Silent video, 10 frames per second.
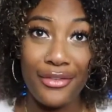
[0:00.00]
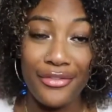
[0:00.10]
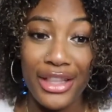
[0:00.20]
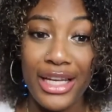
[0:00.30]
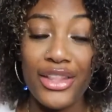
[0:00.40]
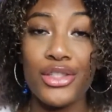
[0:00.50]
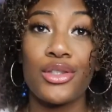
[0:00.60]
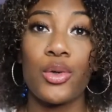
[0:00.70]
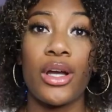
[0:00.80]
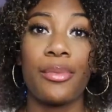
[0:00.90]
fill it out in the
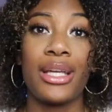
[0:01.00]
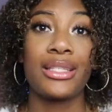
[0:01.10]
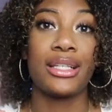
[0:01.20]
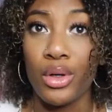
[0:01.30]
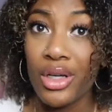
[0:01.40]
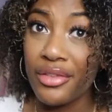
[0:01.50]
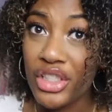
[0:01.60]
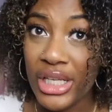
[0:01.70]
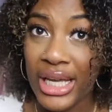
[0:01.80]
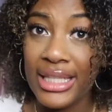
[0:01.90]
store, because there's more of a
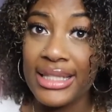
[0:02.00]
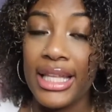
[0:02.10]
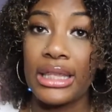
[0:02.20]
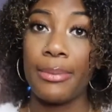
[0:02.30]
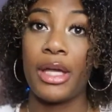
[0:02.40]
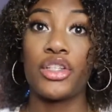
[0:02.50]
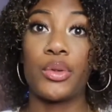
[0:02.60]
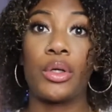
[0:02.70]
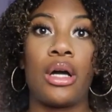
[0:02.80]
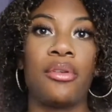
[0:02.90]
chance that the manager
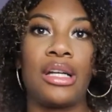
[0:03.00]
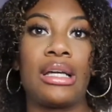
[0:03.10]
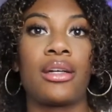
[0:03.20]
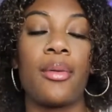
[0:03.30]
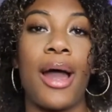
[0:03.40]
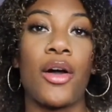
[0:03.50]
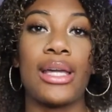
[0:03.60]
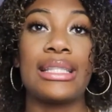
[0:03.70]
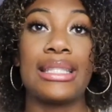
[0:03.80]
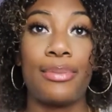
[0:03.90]
will come out
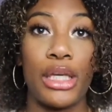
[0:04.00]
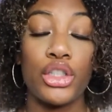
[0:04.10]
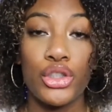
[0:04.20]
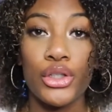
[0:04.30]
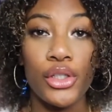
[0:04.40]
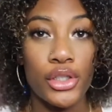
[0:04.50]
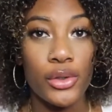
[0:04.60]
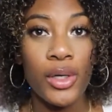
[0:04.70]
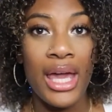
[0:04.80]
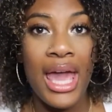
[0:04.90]
and speak to you,